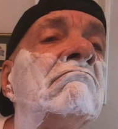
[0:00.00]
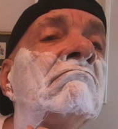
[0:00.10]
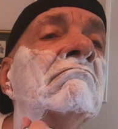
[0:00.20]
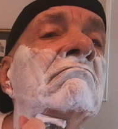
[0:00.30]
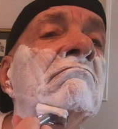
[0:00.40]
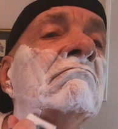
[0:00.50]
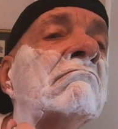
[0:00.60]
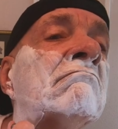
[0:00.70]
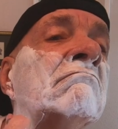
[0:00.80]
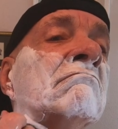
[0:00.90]

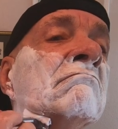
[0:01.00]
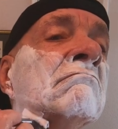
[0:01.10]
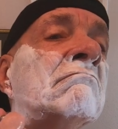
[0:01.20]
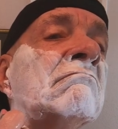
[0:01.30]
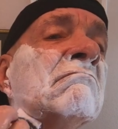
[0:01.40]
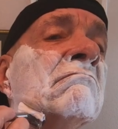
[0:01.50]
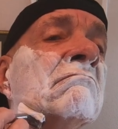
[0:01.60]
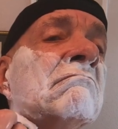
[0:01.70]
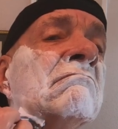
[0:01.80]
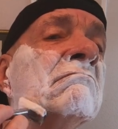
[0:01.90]

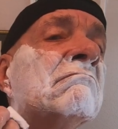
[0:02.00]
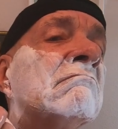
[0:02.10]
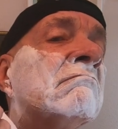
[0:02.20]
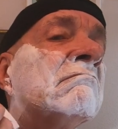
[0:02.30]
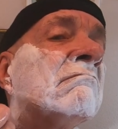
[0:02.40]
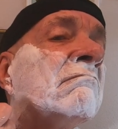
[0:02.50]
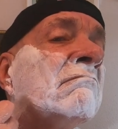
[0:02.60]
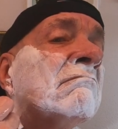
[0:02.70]
[no speech]